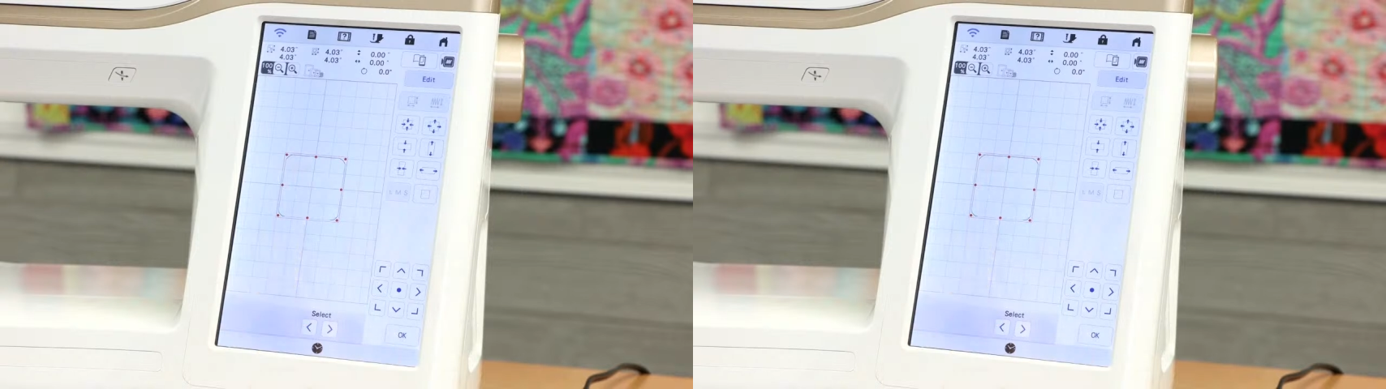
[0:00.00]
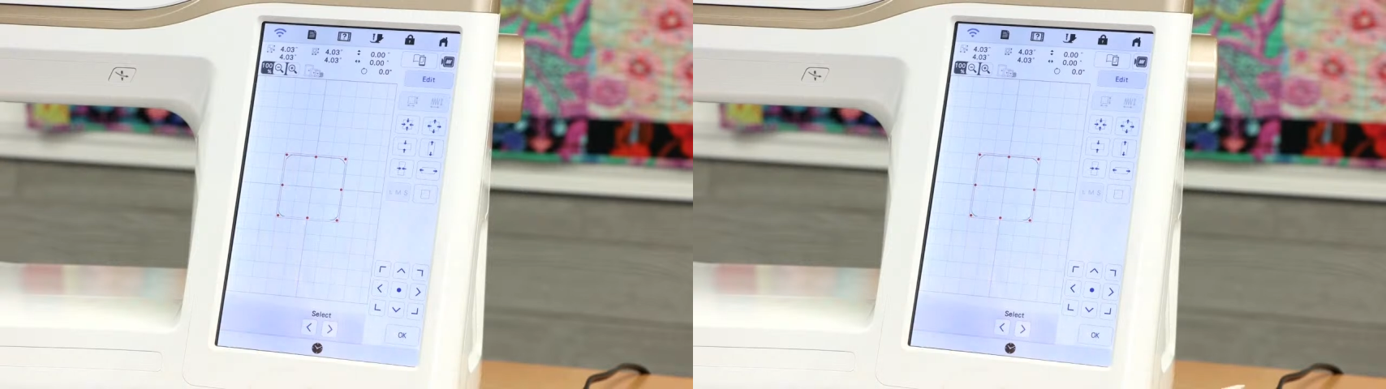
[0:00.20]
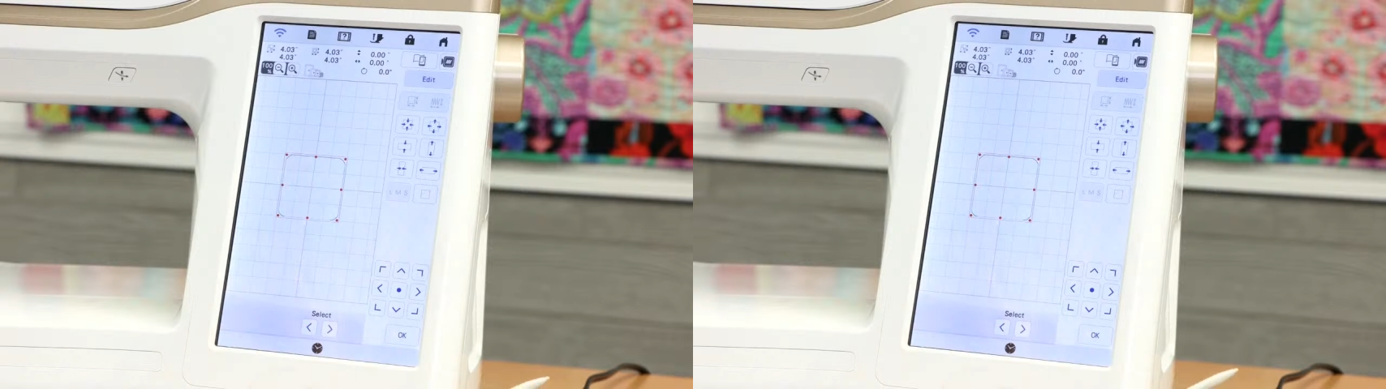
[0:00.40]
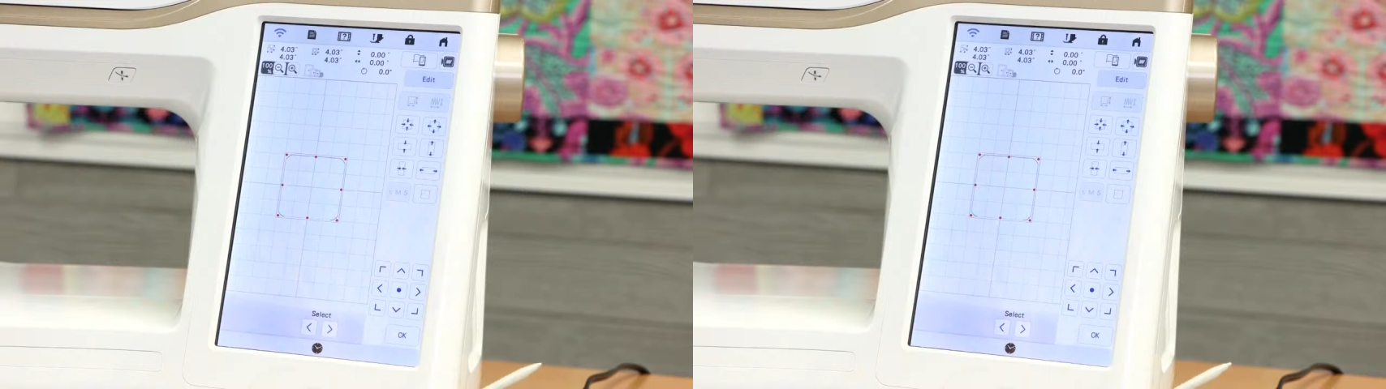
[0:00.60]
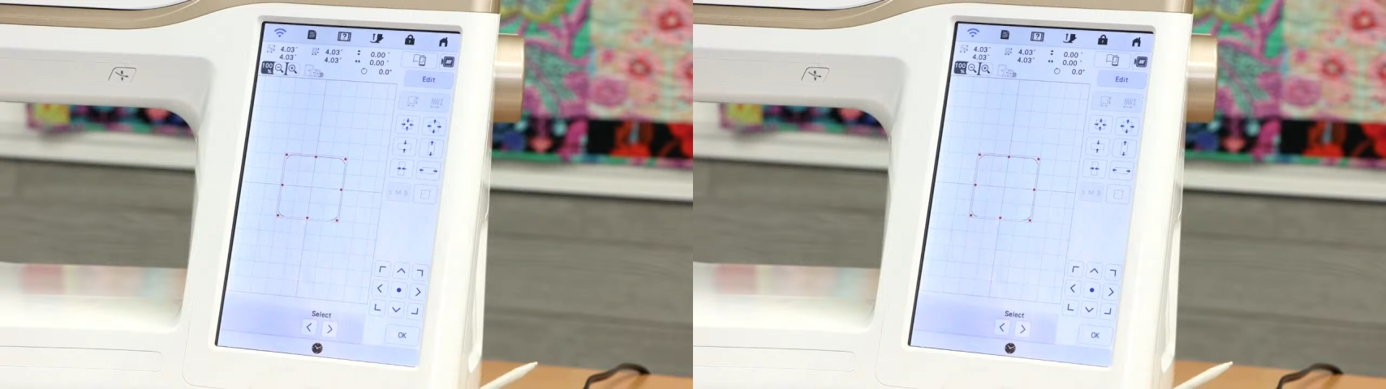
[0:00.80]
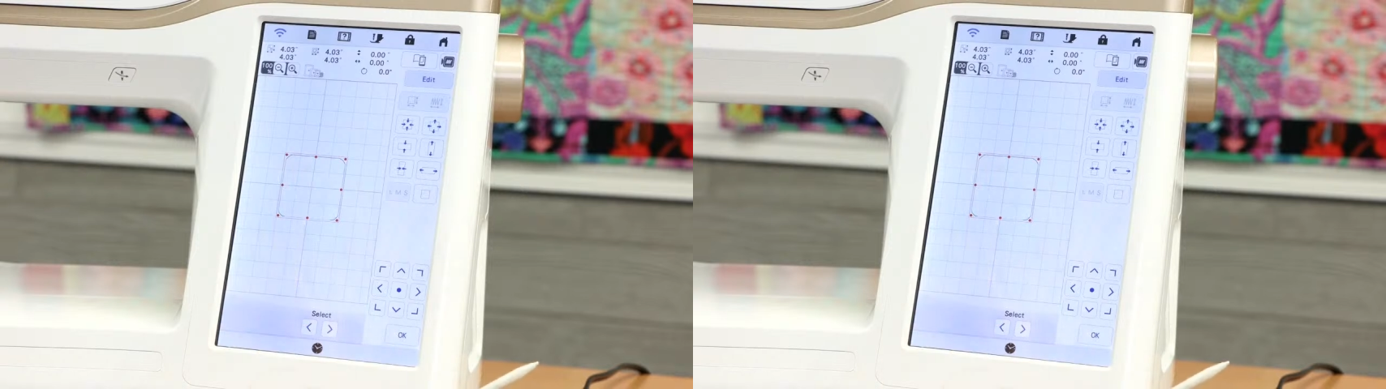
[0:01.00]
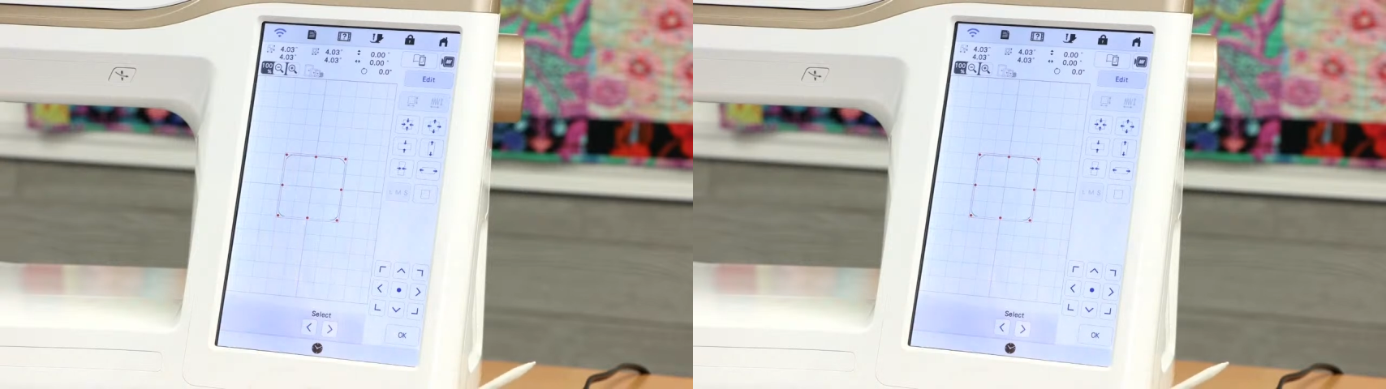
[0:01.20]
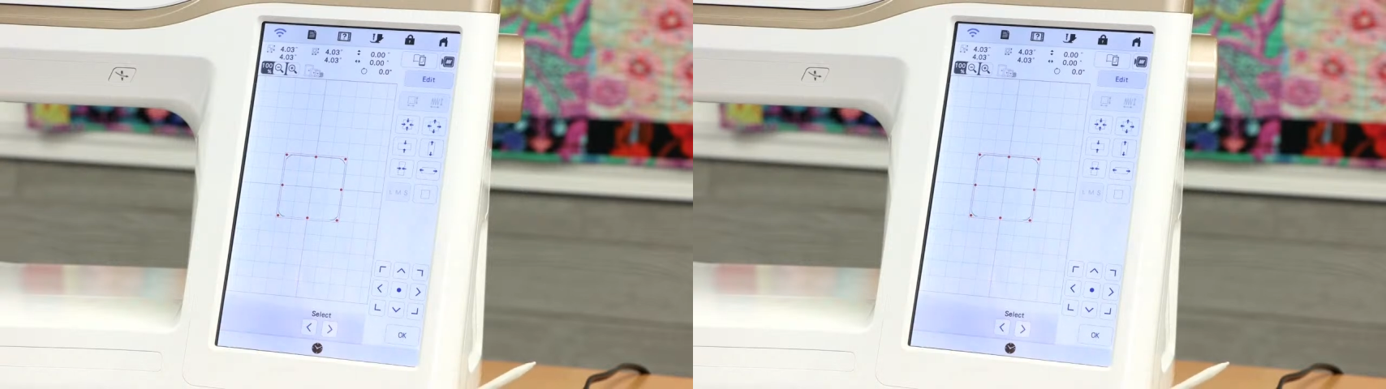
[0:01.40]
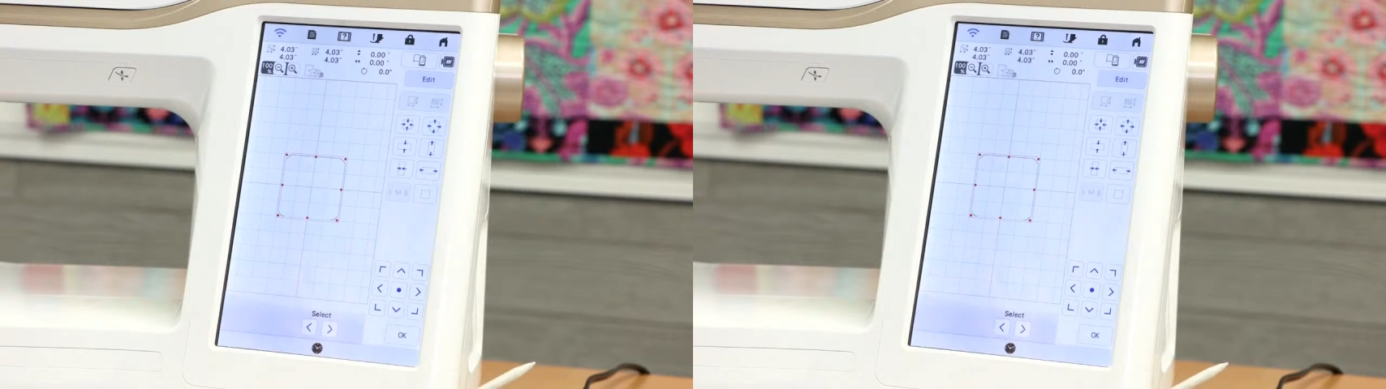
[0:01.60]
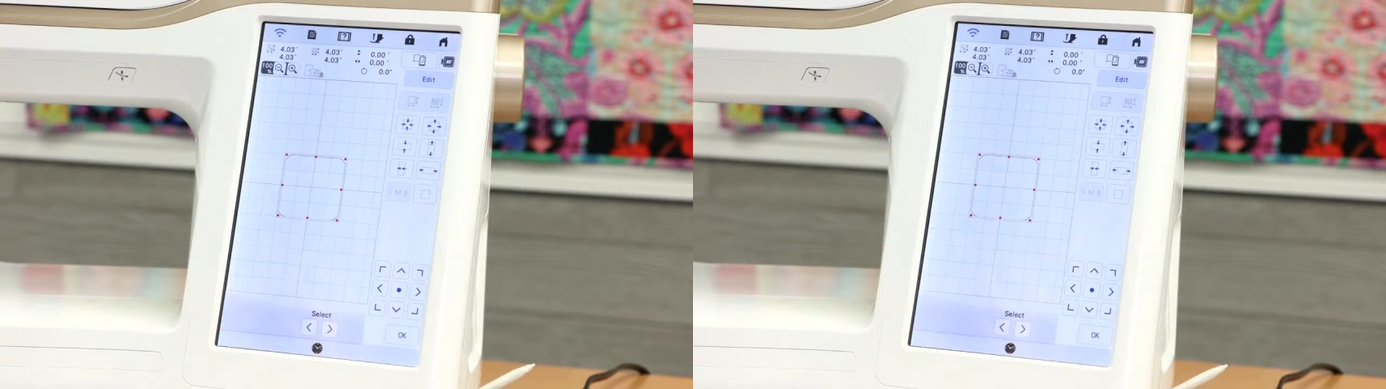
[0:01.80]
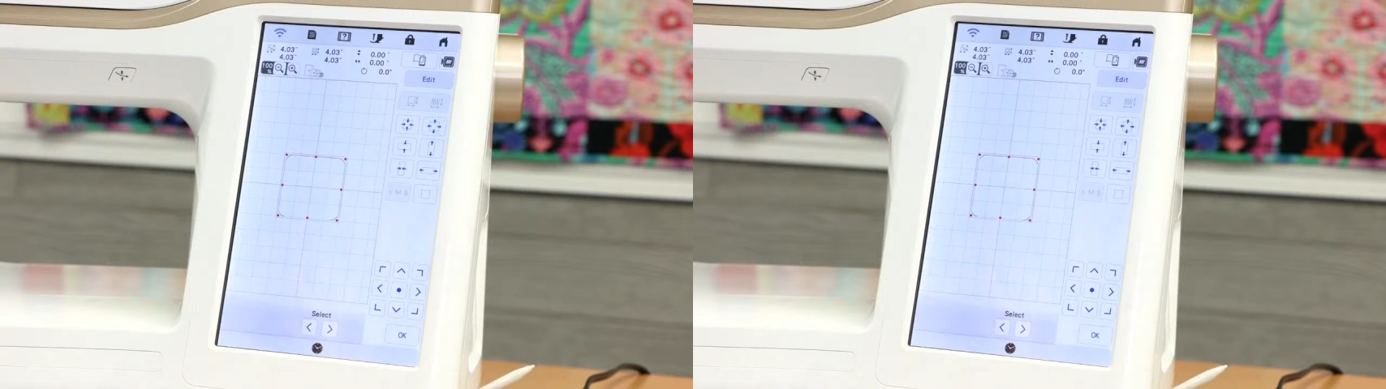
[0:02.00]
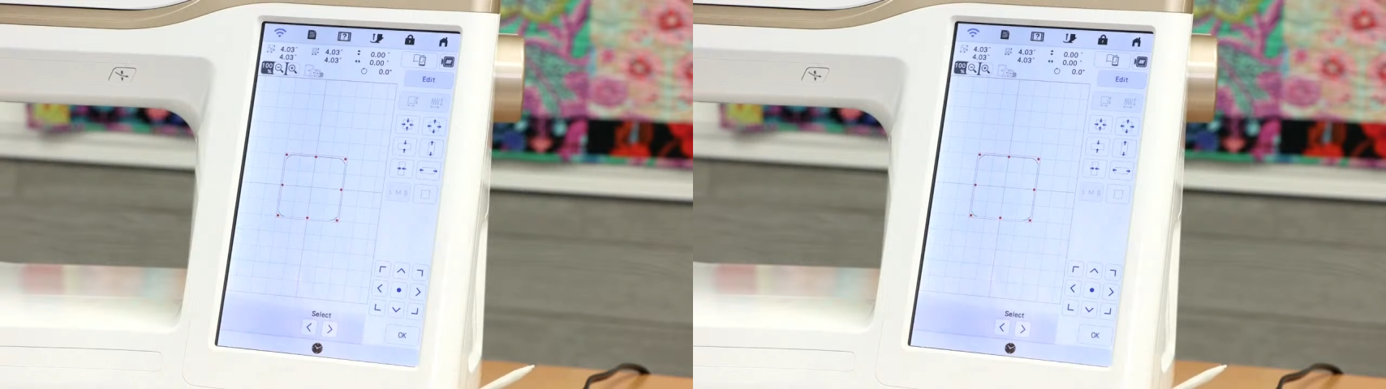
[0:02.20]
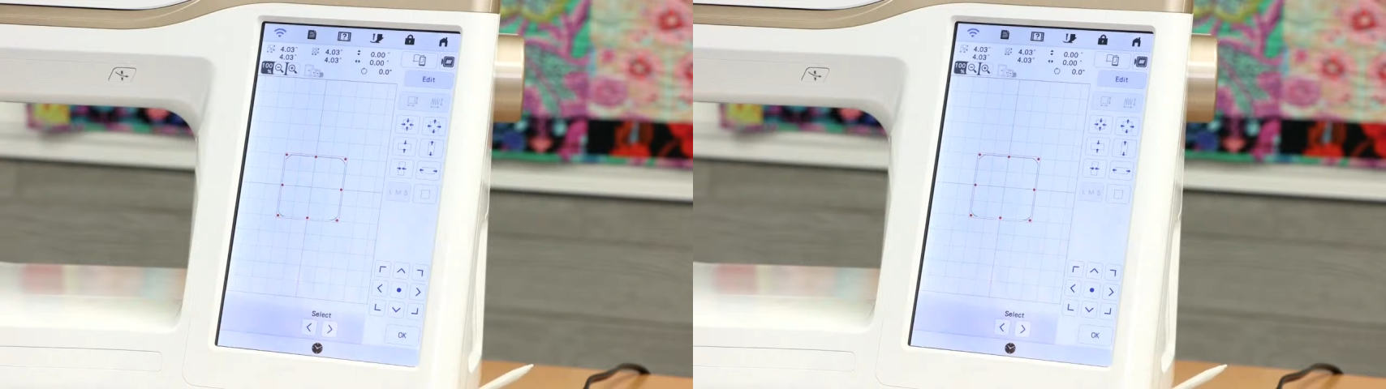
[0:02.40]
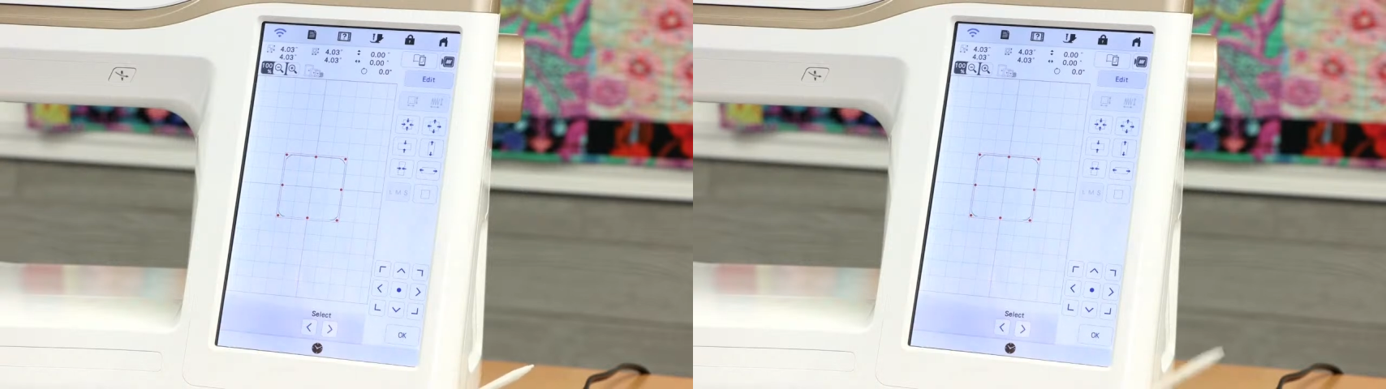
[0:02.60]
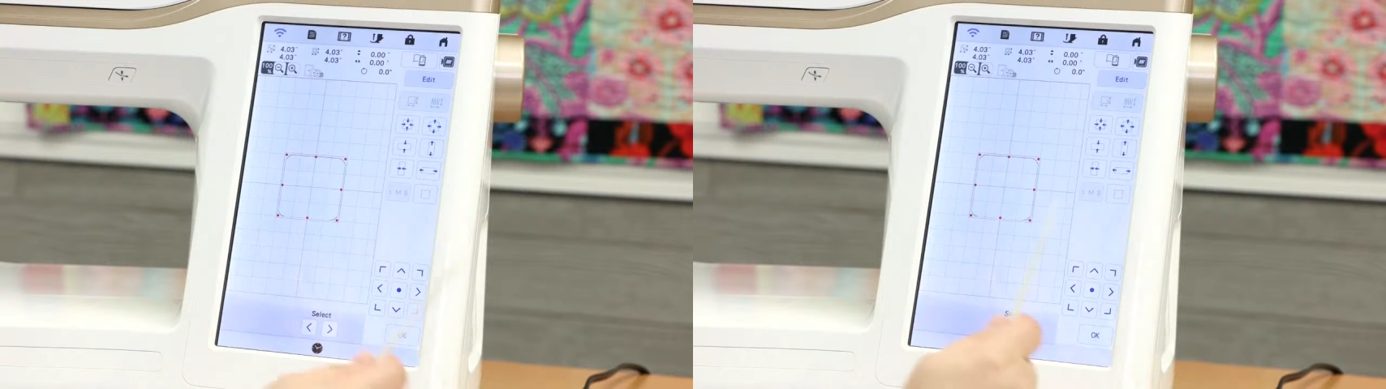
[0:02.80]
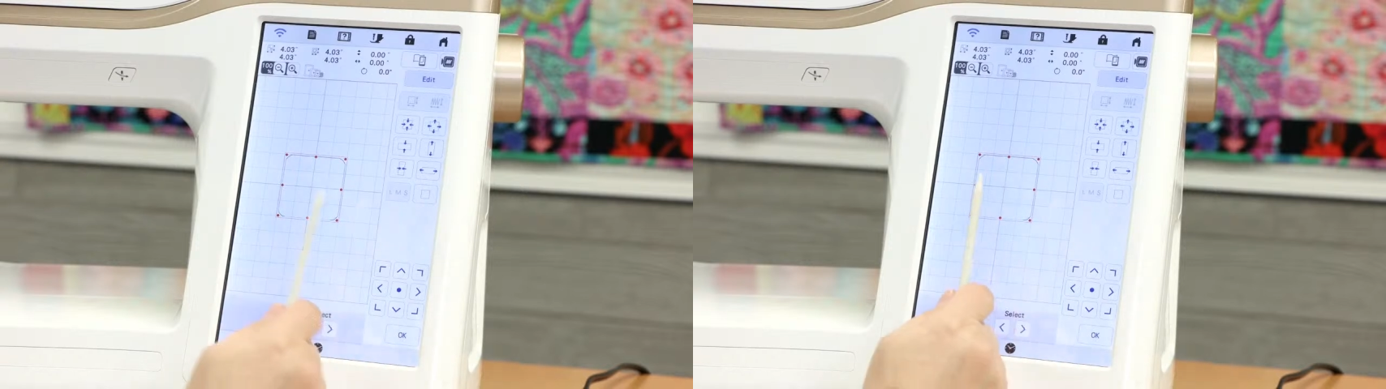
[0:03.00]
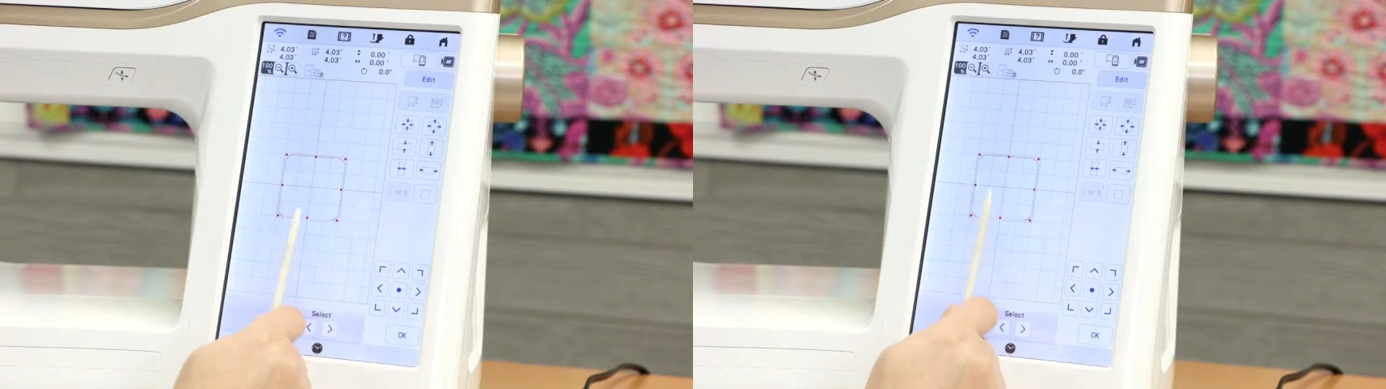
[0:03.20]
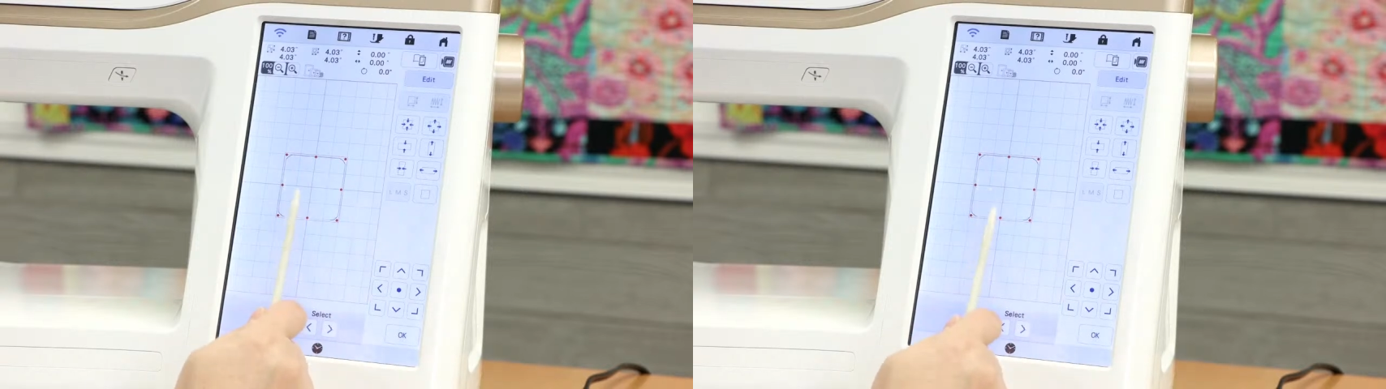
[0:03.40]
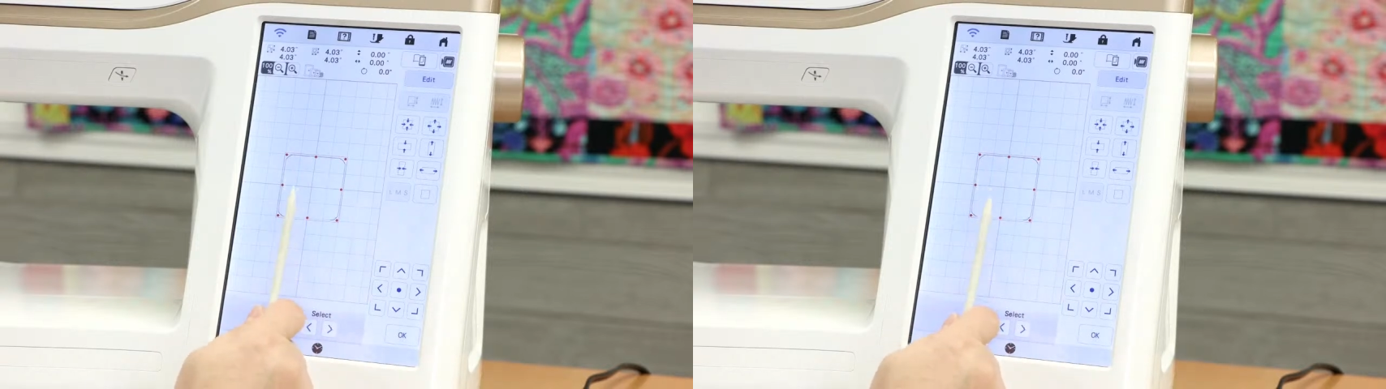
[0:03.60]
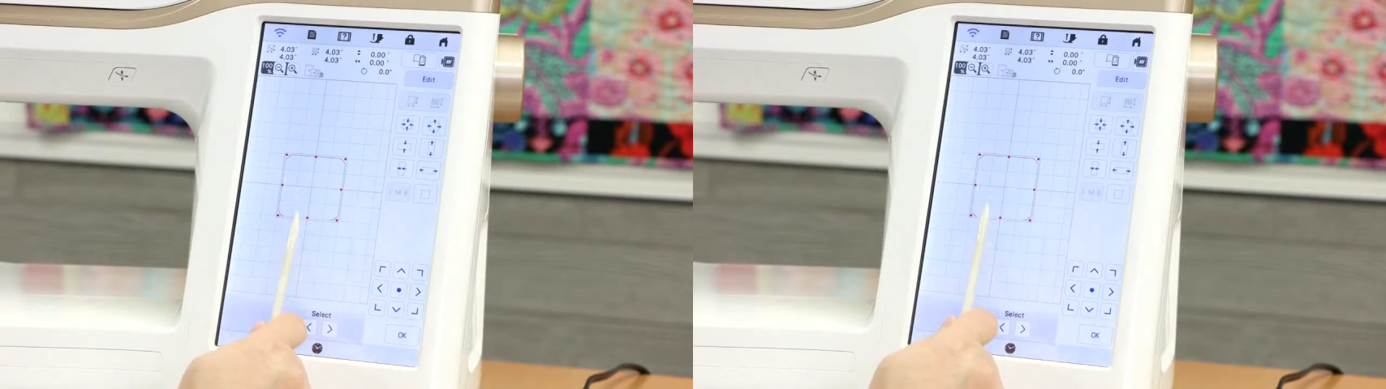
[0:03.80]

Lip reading: [unreadable: no face in view]